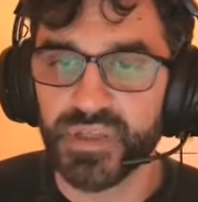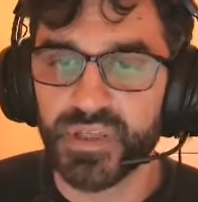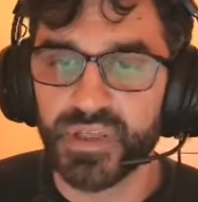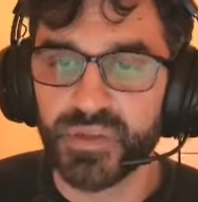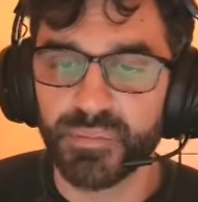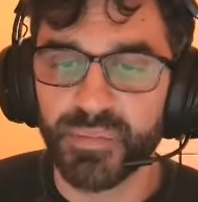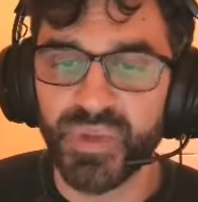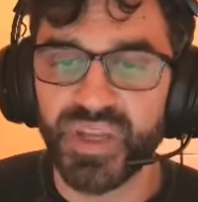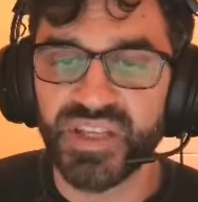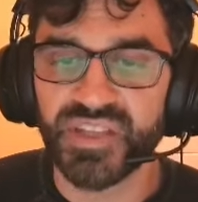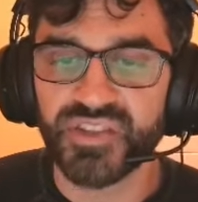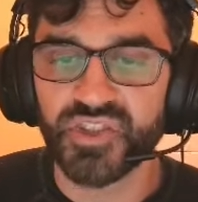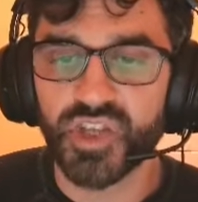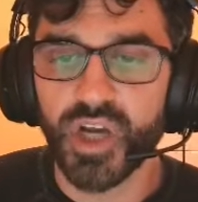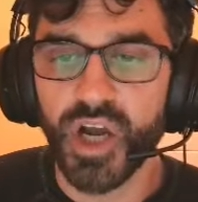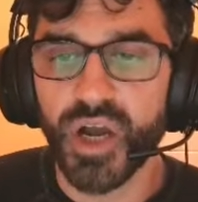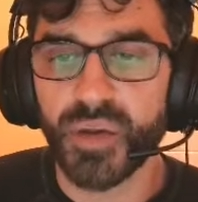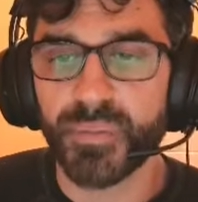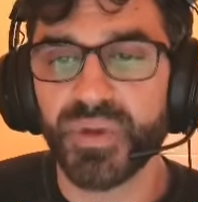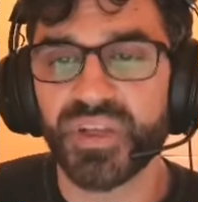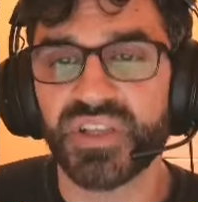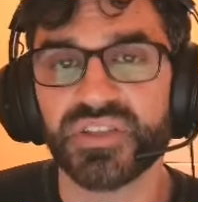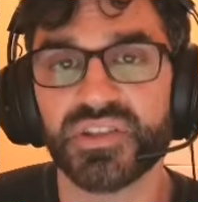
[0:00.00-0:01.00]
many
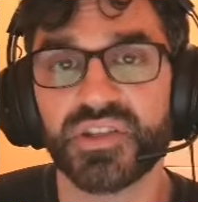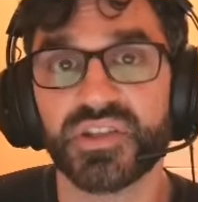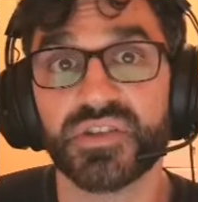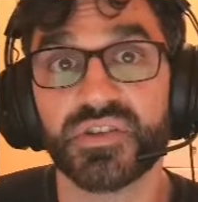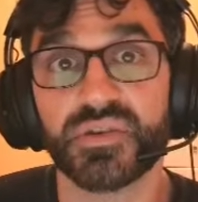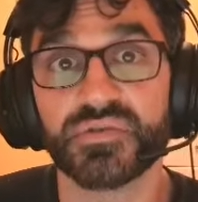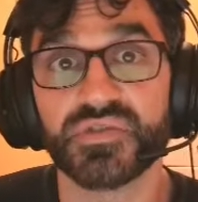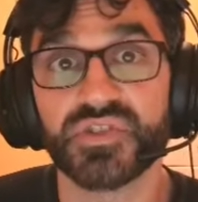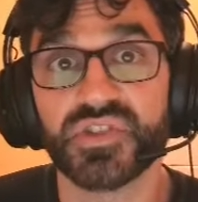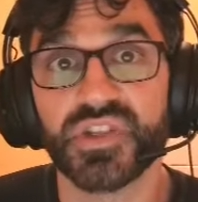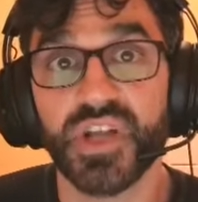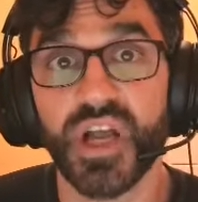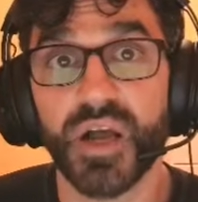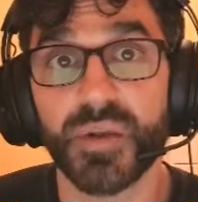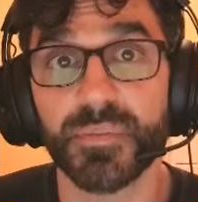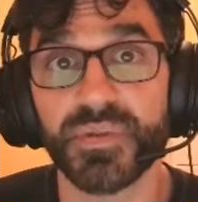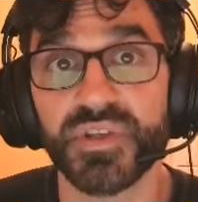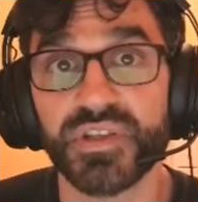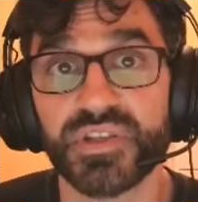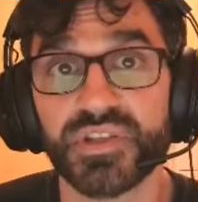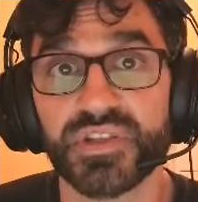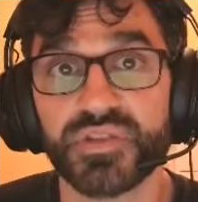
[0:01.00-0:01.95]
topics, and those topics